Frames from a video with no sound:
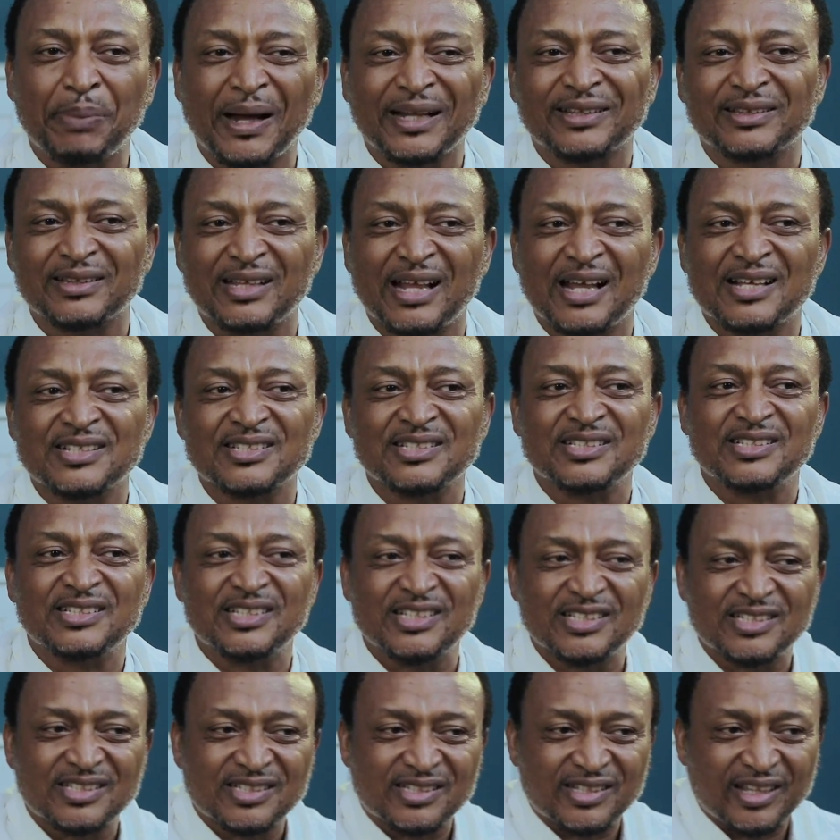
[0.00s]
partners in
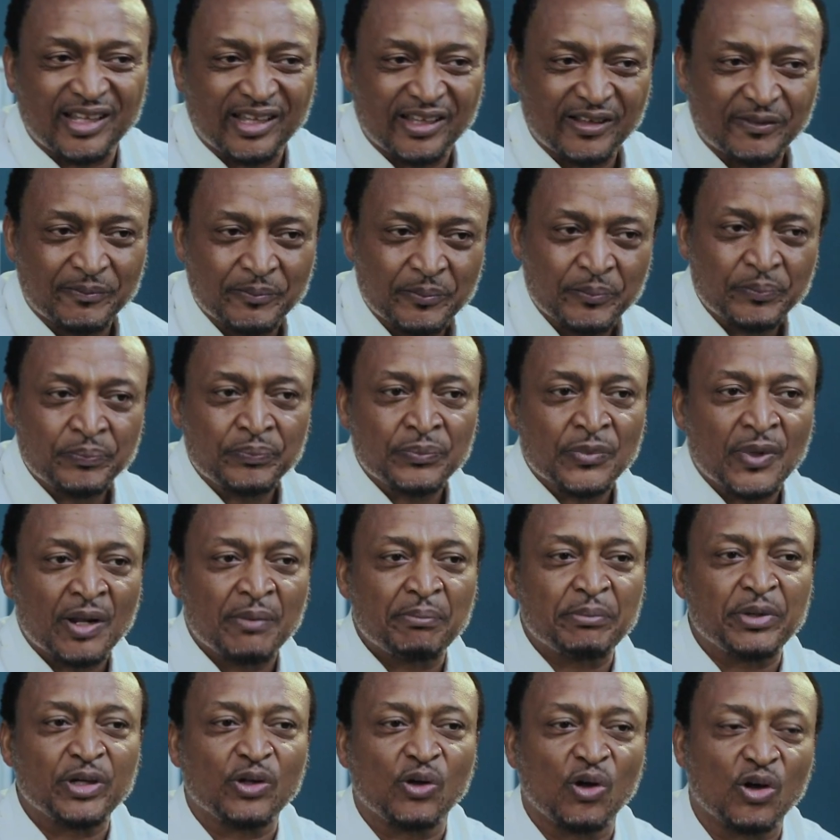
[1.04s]
this thing
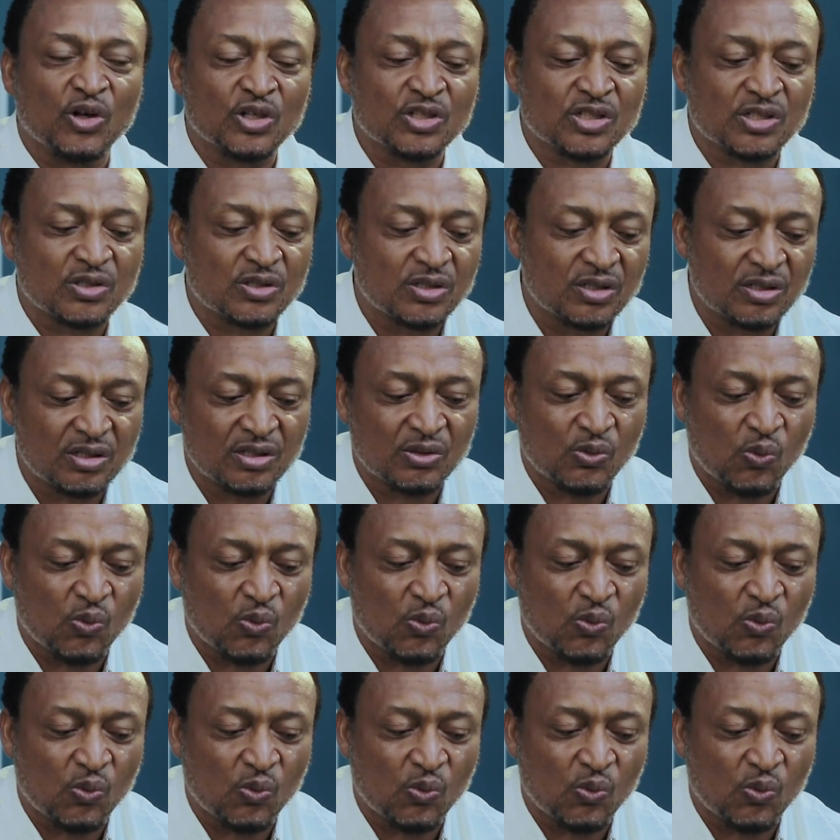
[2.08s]
because,